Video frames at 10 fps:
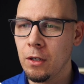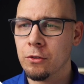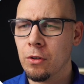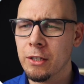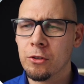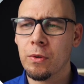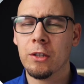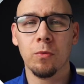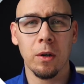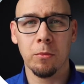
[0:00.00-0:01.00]
So let's
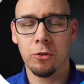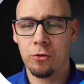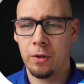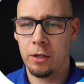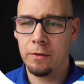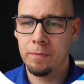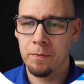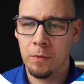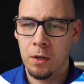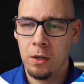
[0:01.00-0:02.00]
create one more trigger.
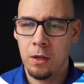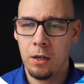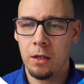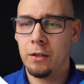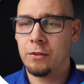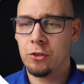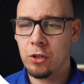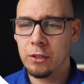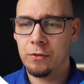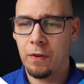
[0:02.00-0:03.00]
It is a
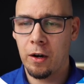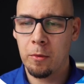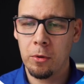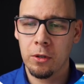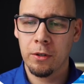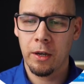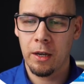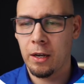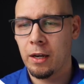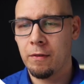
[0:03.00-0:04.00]
just variable,
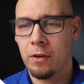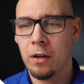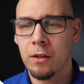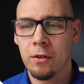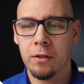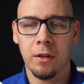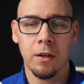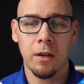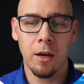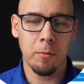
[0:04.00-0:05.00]
and I have another
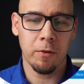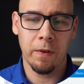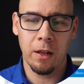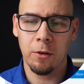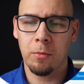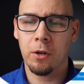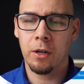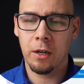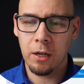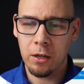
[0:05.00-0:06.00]
number variable
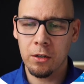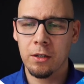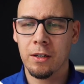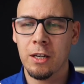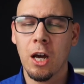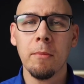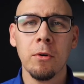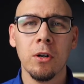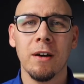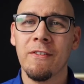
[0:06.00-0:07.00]
here. Number